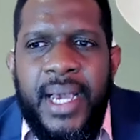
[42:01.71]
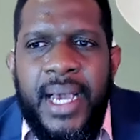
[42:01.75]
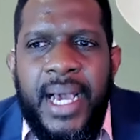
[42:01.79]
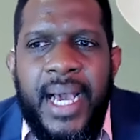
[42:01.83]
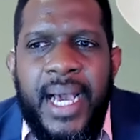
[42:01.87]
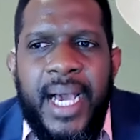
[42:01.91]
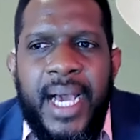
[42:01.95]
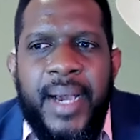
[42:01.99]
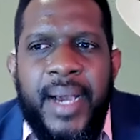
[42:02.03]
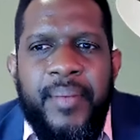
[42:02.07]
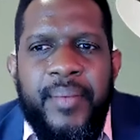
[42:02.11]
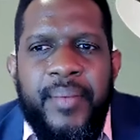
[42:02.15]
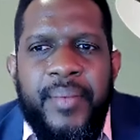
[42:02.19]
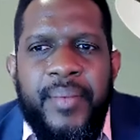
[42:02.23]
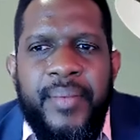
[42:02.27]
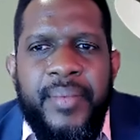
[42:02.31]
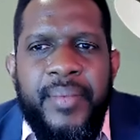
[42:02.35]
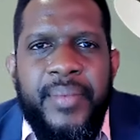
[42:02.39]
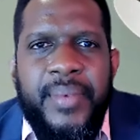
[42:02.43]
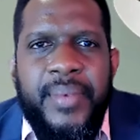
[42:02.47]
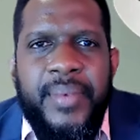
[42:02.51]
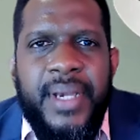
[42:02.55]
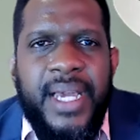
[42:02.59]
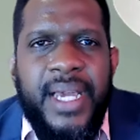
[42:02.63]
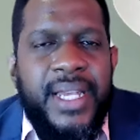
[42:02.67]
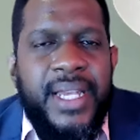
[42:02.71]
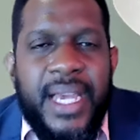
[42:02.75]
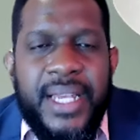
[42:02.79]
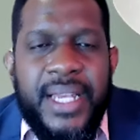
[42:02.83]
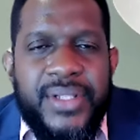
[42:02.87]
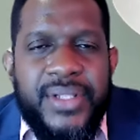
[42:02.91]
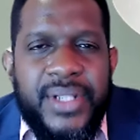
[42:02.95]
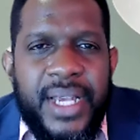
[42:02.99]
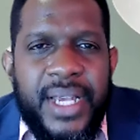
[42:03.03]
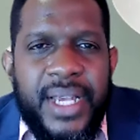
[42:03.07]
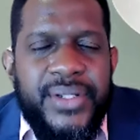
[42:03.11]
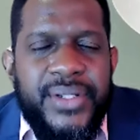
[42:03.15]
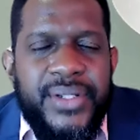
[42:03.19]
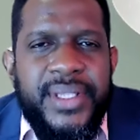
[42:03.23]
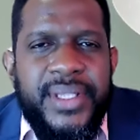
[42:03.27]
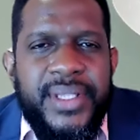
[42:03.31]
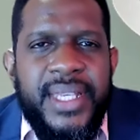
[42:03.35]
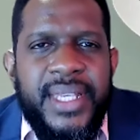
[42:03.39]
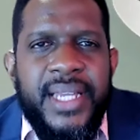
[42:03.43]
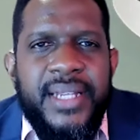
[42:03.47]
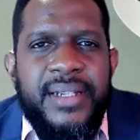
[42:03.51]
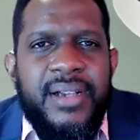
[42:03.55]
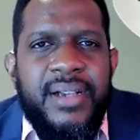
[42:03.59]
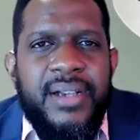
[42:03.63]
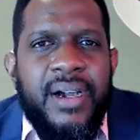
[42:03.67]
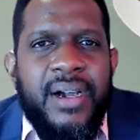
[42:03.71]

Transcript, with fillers: Um, as, as you said,